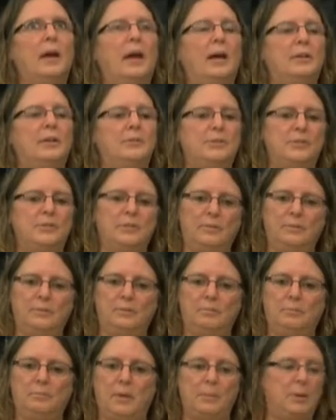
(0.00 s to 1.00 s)
as
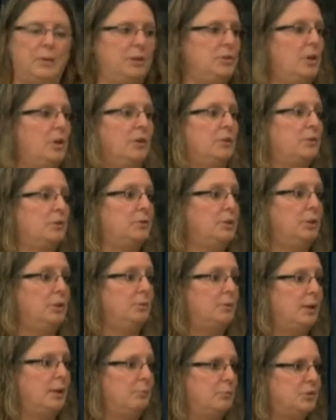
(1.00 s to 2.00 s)
maybe a younger
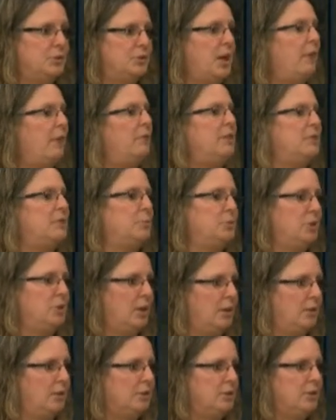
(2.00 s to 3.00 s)
you that was having some
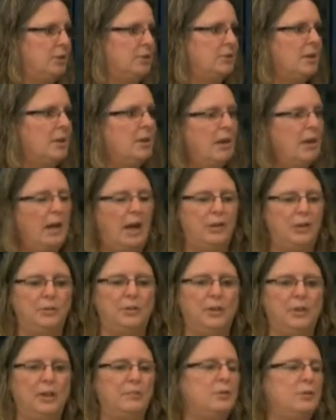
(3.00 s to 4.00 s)
challenges, and you
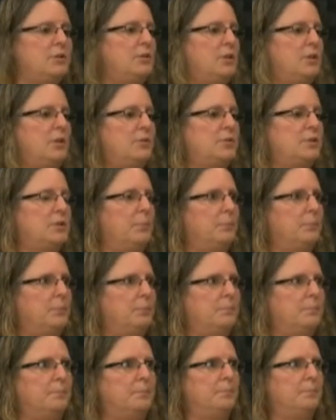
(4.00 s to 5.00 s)
could give yourself
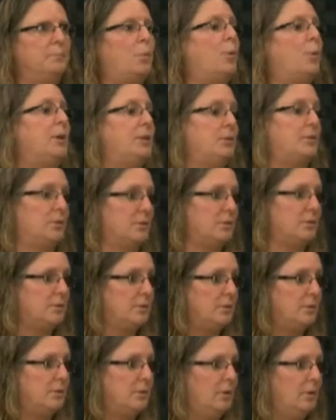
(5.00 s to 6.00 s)
some
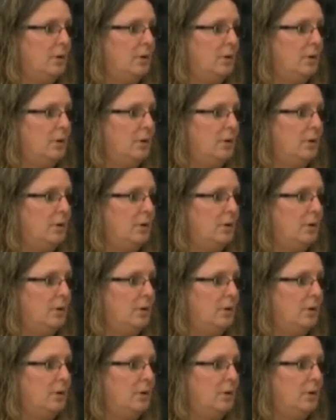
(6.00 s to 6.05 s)
pointers,